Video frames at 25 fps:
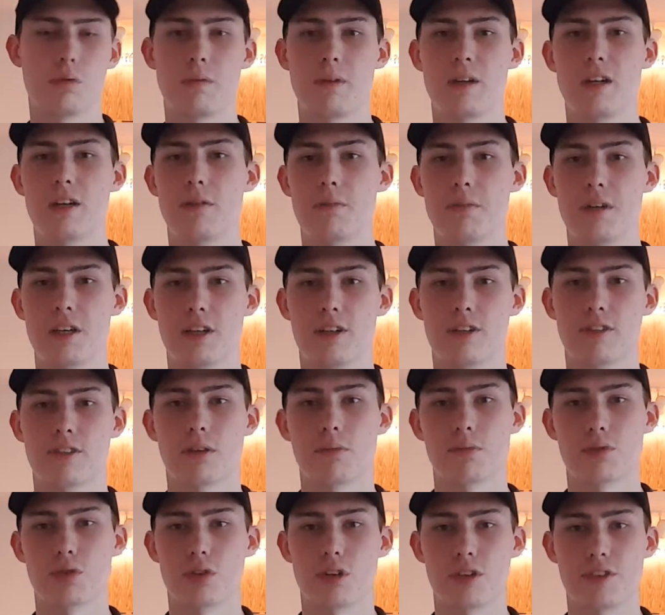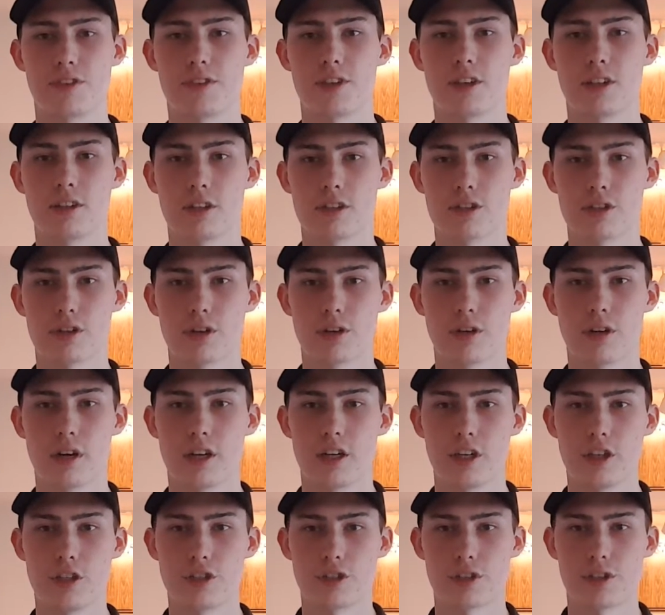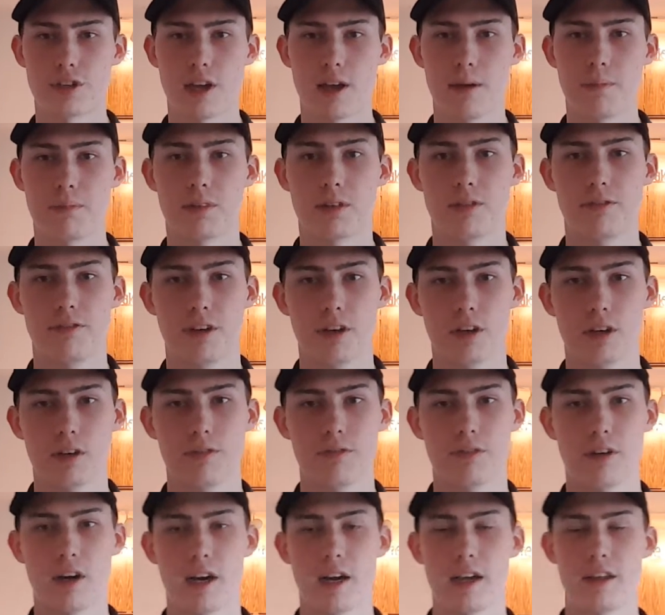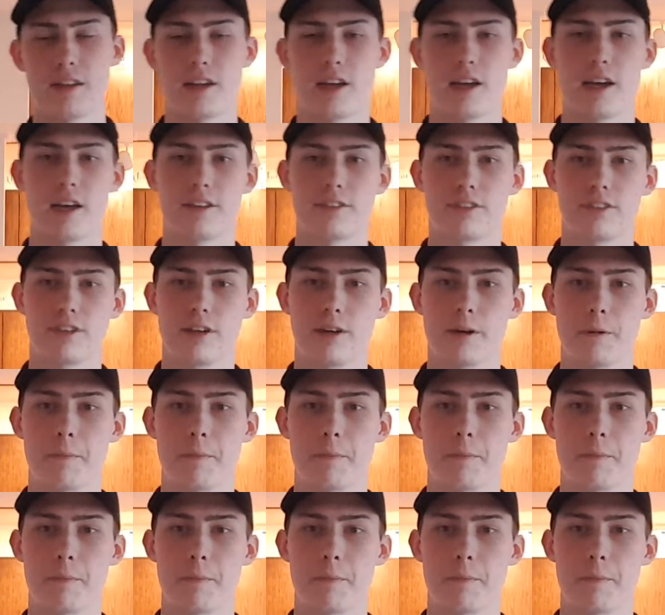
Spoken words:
need to be some sort of signature at each step to verify that